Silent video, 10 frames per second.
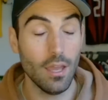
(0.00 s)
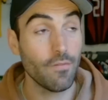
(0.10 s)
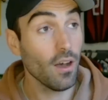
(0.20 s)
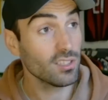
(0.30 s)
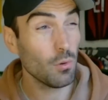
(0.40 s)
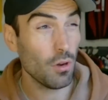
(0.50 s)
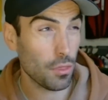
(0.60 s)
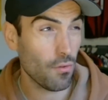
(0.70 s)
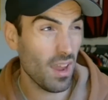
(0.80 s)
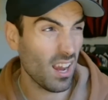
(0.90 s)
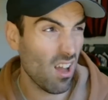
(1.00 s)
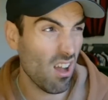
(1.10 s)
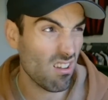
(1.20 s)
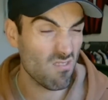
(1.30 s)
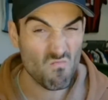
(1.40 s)
If Arsenal were at 3
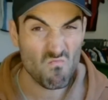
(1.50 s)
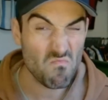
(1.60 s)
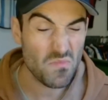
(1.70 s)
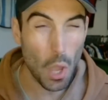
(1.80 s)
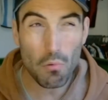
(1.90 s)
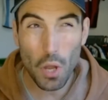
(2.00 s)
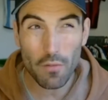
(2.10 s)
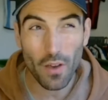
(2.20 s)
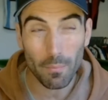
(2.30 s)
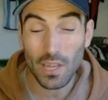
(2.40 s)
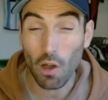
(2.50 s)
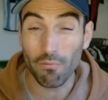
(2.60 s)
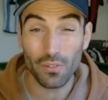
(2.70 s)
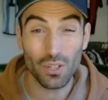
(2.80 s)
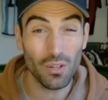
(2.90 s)
o'clock, don't know if I'd be
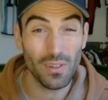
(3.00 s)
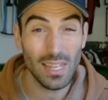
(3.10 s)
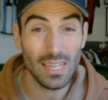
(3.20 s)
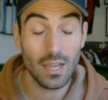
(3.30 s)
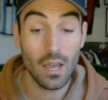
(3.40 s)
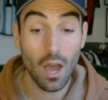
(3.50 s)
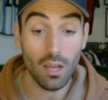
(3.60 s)
confident of a leak.